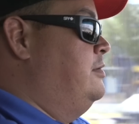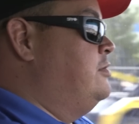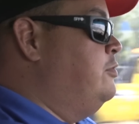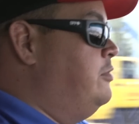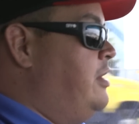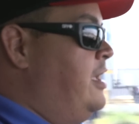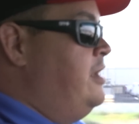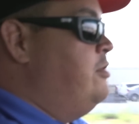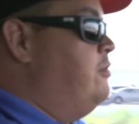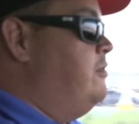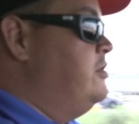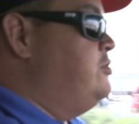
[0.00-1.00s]
So we're heading
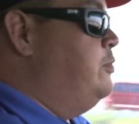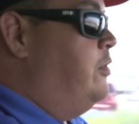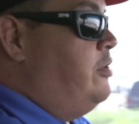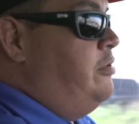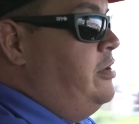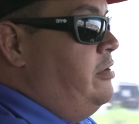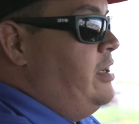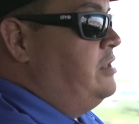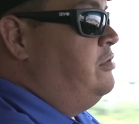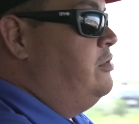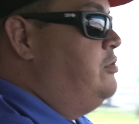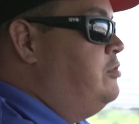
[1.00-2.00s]
over to Border
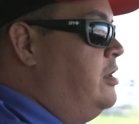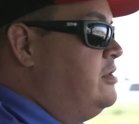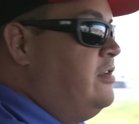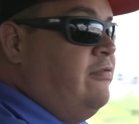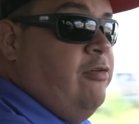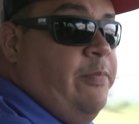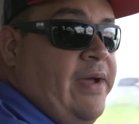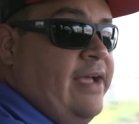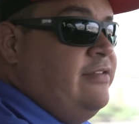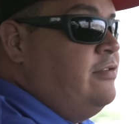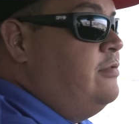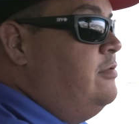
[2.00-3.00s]
International Trucks of El
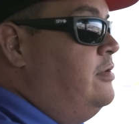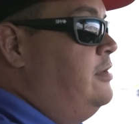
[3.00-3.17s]
Paso,